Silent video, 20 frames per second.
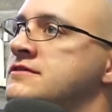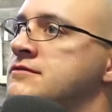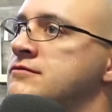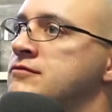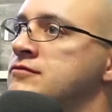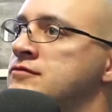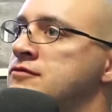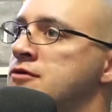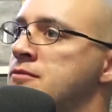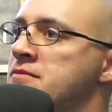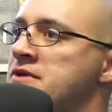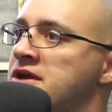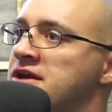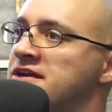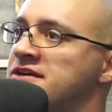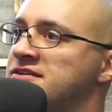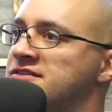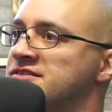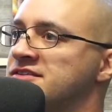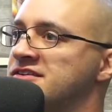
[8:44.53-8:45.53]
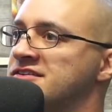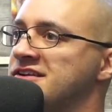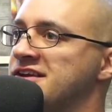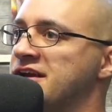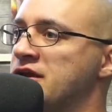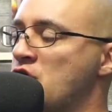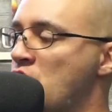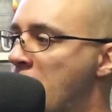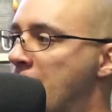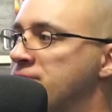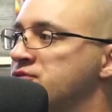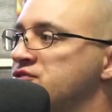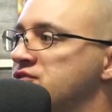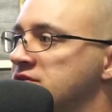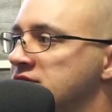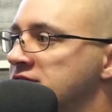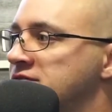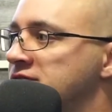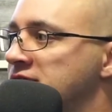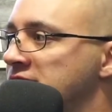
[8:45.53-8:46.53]
remains as like an option,
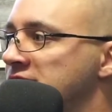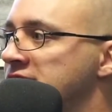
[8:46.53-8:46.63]
right?